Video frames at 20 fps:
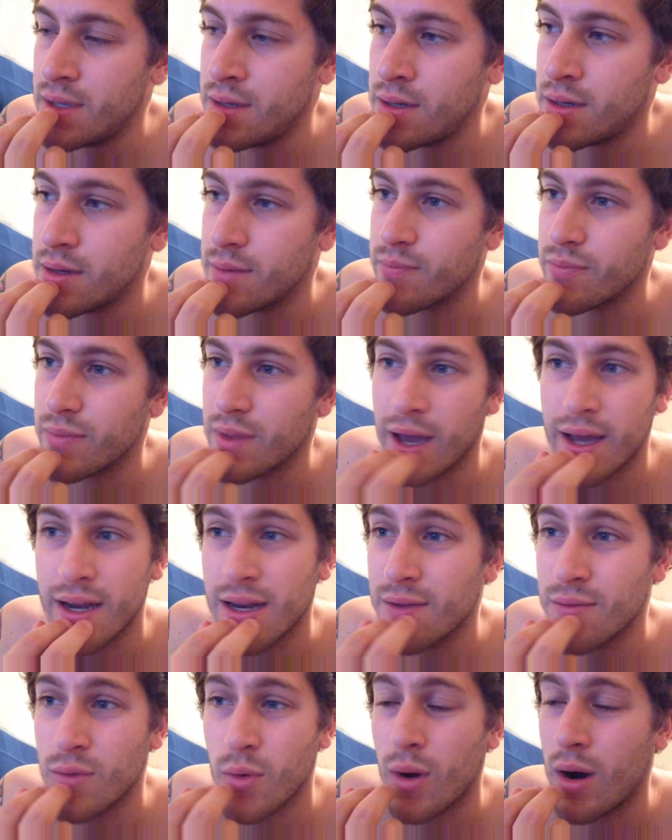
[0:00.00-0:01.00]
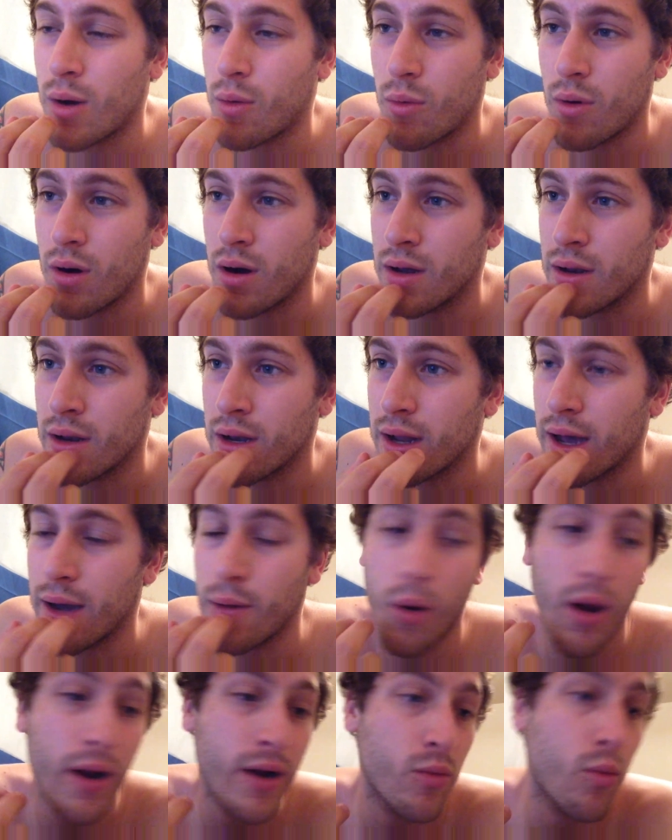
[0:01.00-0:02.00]
I didn't even want one. I
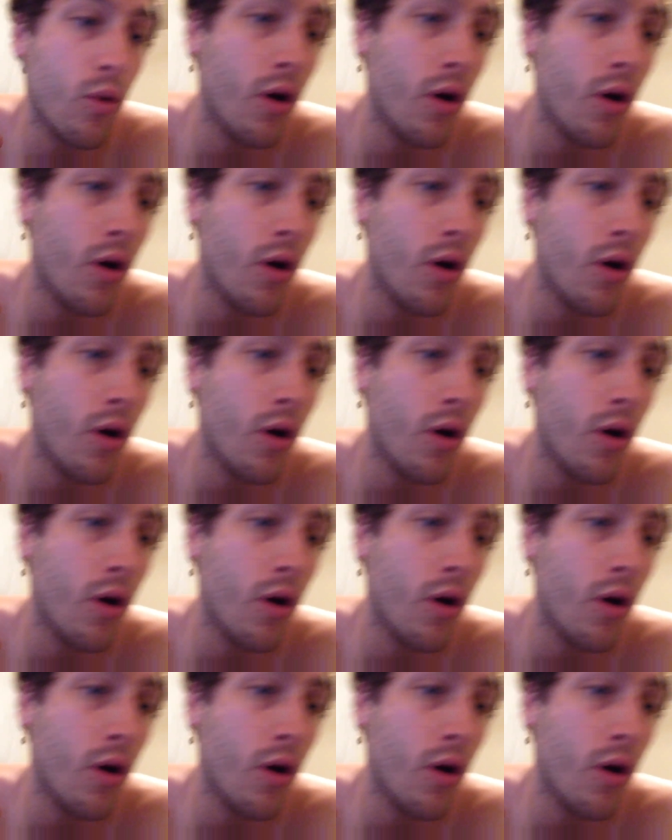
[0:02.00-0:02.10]
wanted